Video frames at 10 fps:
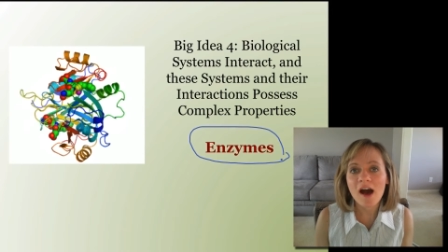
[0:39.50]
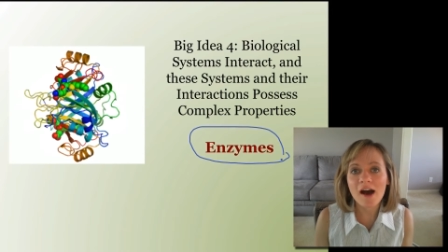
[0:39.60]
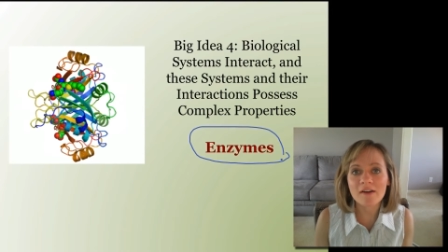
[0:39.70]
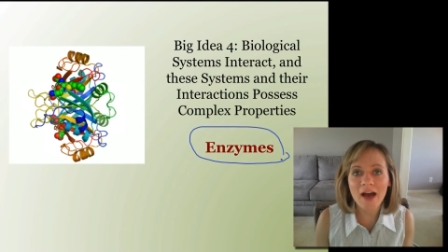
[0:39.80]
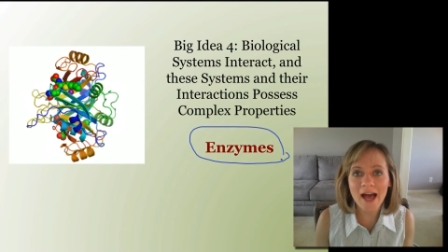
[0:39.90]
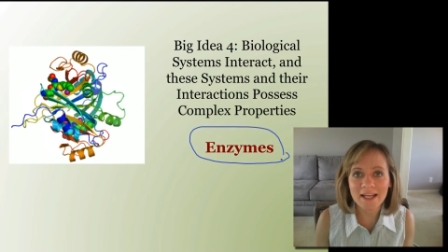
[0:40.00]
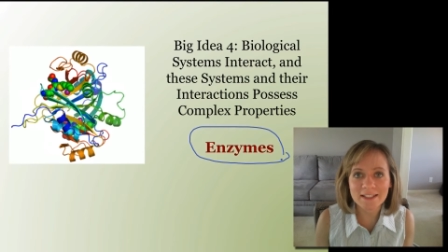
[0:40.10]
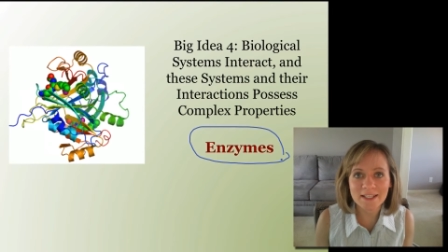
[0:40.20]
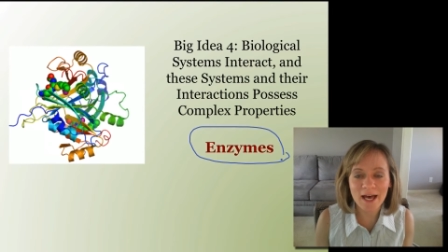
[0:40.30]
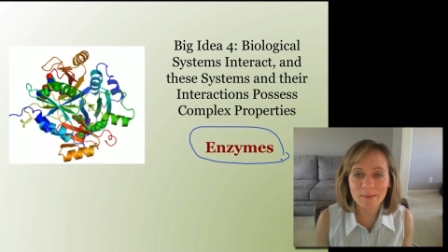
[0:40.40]
of
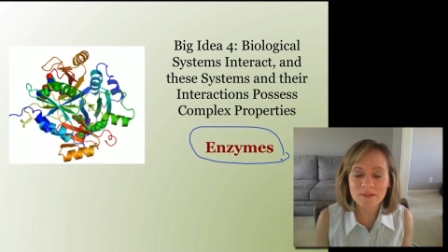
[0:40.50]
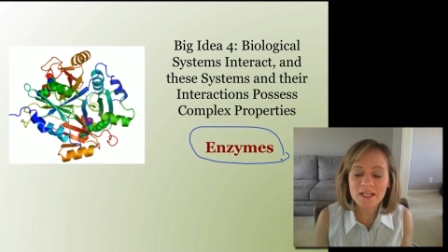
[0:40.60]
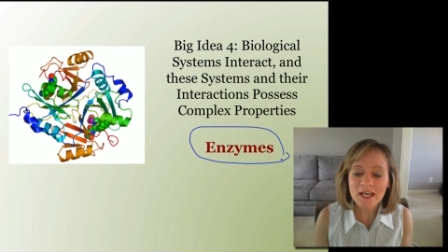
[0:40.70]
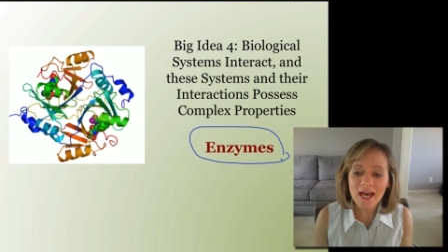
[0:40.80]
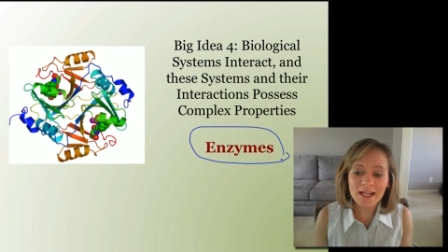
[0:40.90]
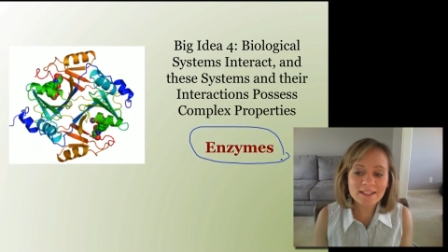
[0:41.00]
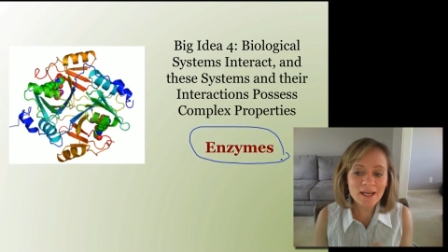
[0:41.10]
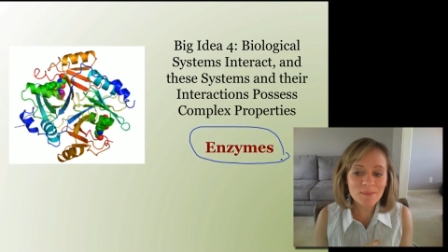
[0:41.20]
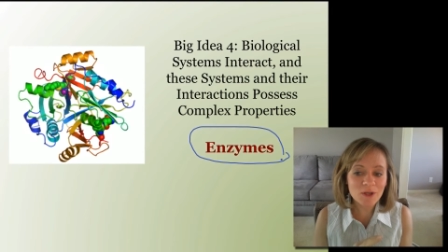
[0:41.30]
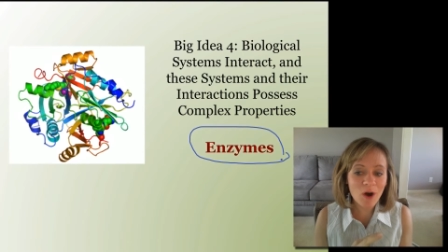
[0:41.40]
enzymes. And
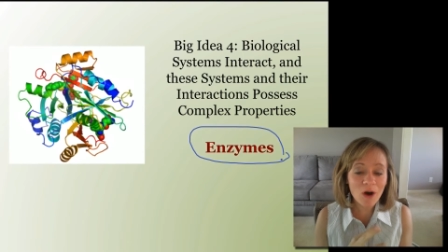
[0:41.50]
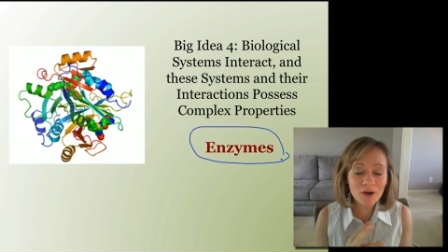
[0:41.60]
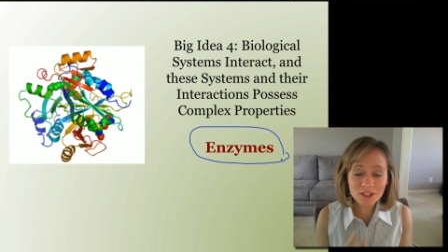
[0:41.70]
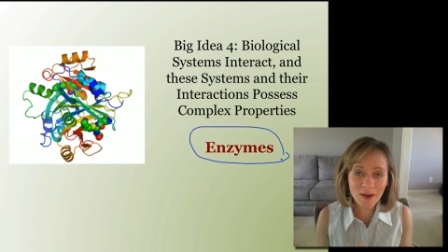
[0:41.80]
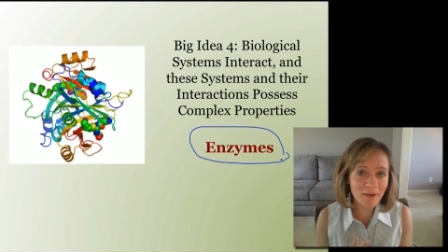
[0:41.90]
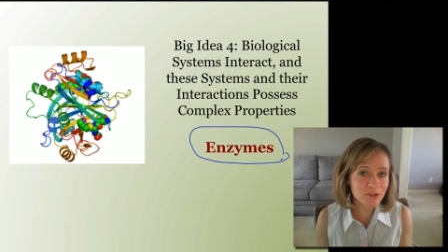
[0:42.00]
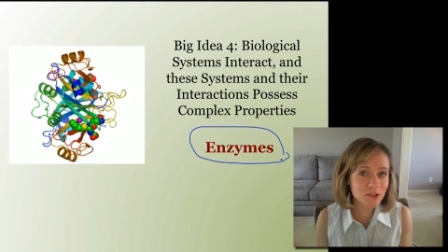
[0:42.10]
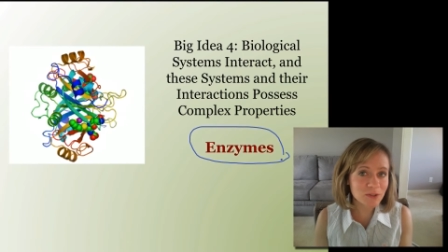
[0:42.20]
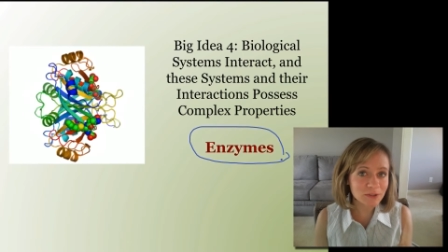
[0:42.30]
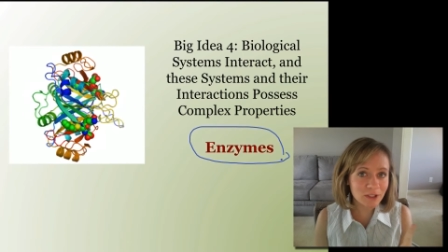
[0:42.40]
enzymes also have to
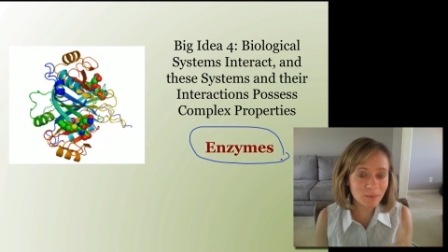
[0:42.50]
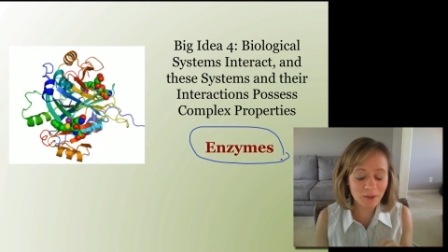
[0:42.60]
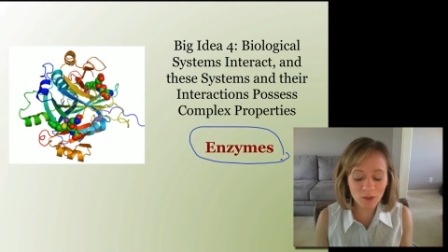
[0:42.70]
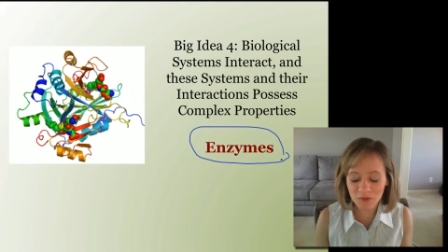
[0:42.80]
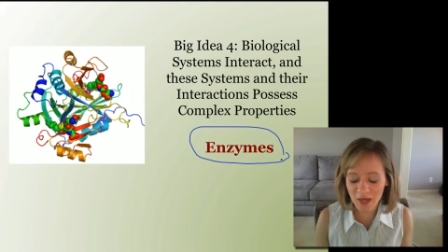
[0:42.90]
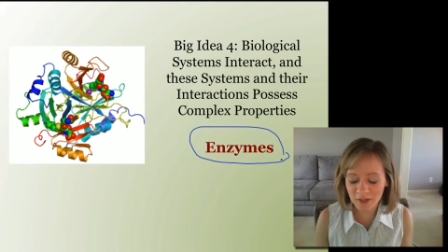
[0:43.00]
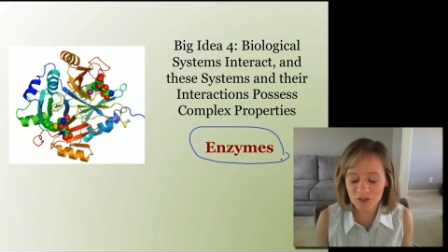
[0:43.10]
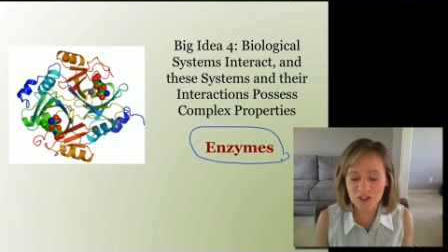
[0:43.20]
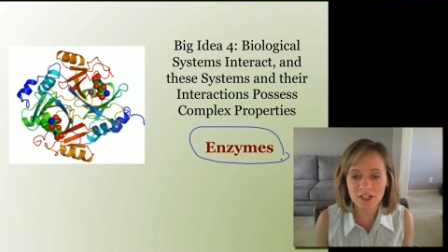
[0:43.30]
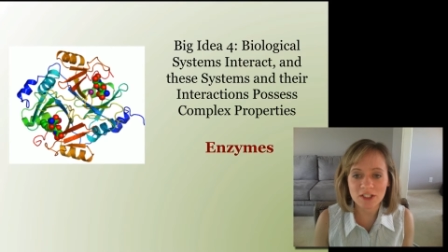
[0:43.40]
do a little bit with
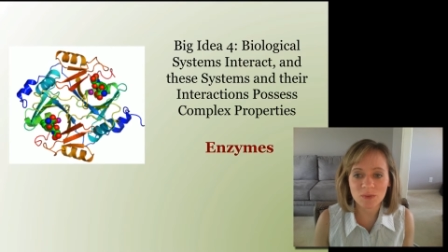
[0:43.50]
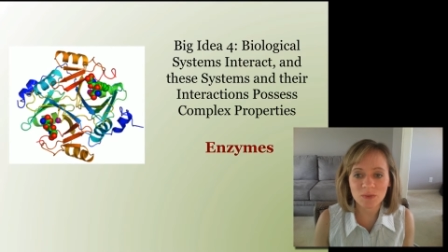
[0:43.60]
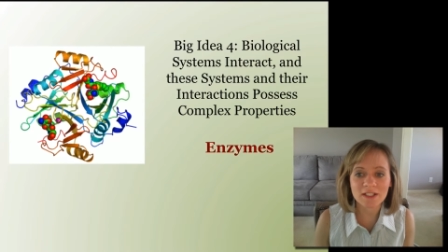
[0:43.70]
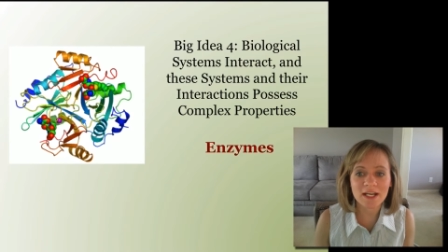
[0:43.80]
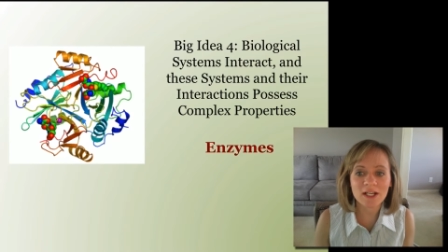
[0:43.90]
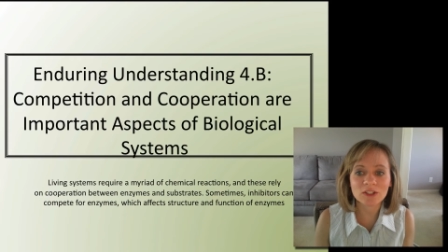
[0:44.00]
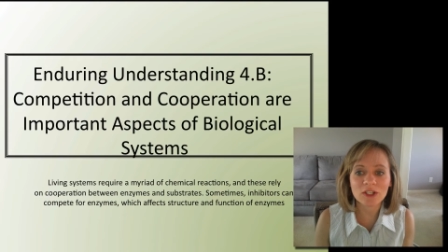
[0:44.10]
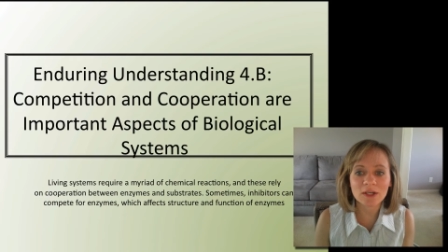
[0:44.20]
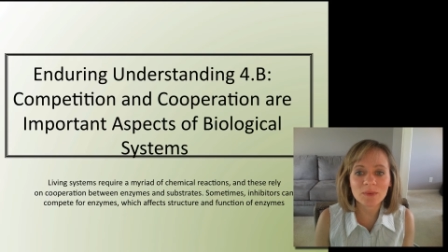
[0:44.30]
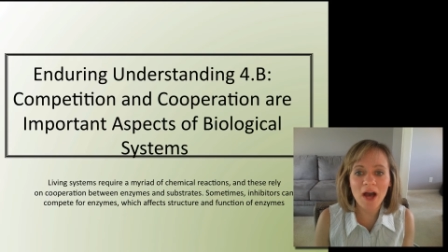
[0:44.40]
energy. So we're going to take a
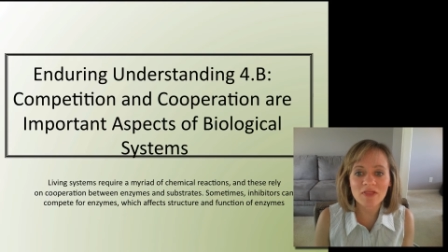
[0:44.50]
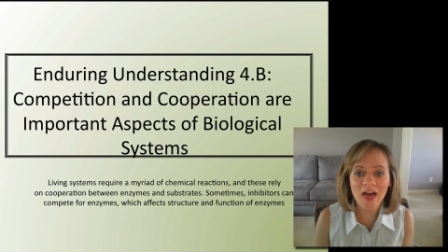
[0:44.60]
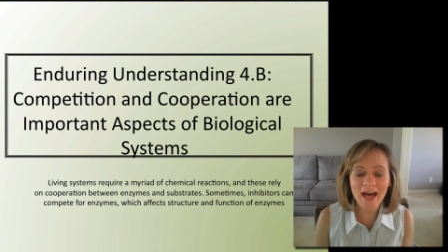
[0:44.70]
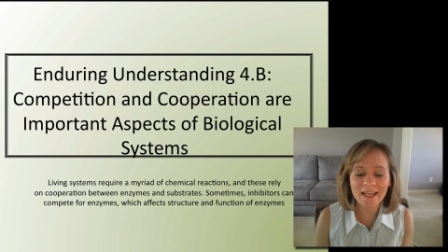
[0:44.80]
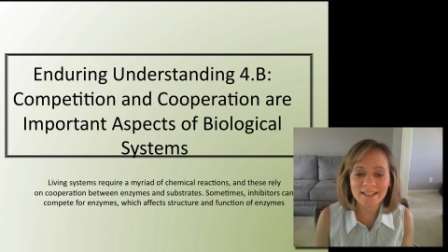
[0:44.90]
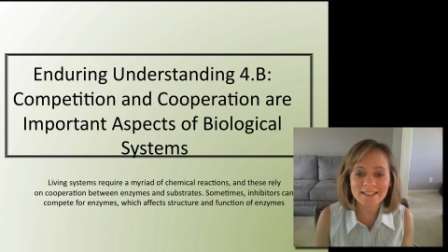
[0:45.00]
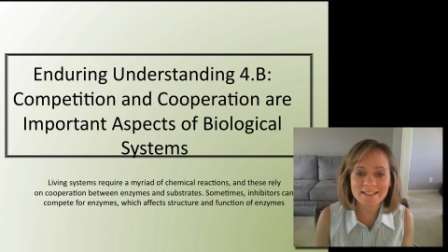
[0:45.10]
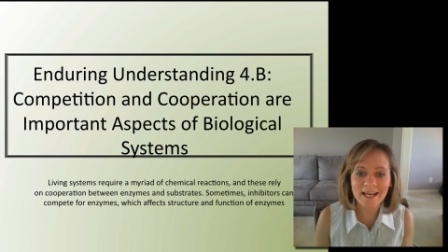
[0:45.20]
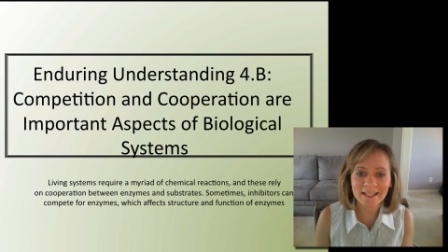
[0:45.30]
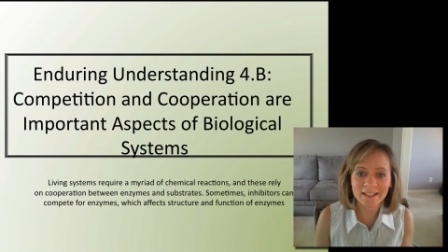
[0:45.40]
look at that in a
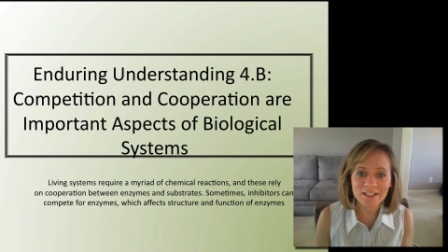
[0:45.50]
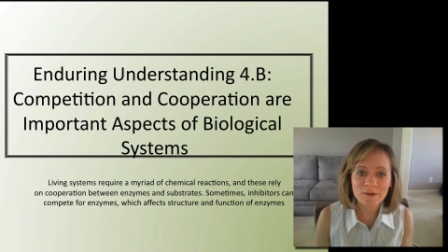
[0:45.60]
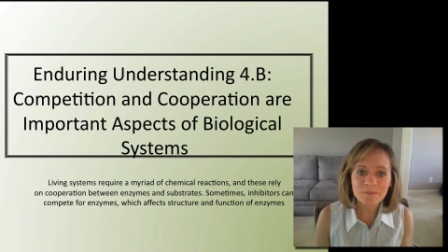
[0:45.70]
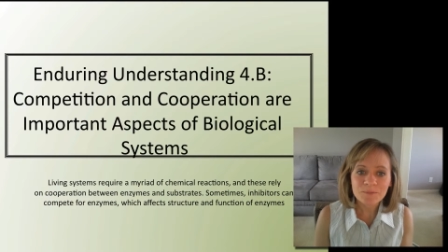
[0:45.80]
second.